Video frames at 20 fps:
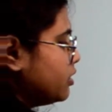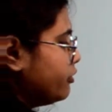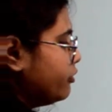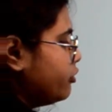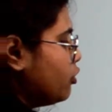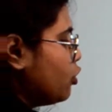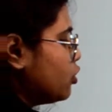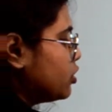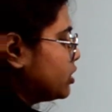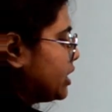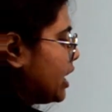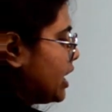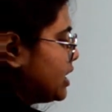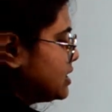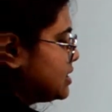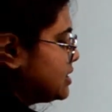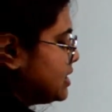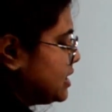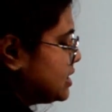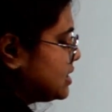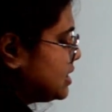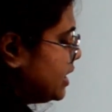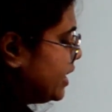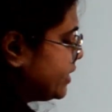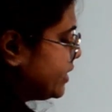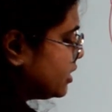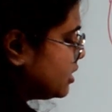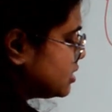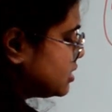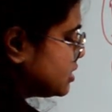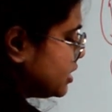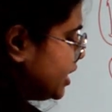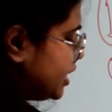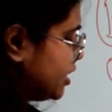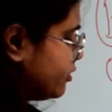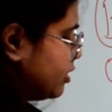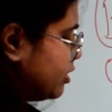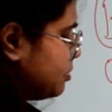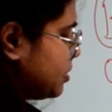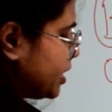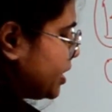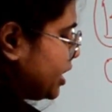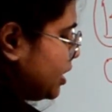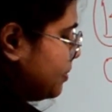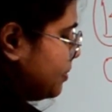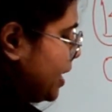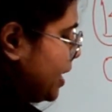fourth and sixth letters, it will become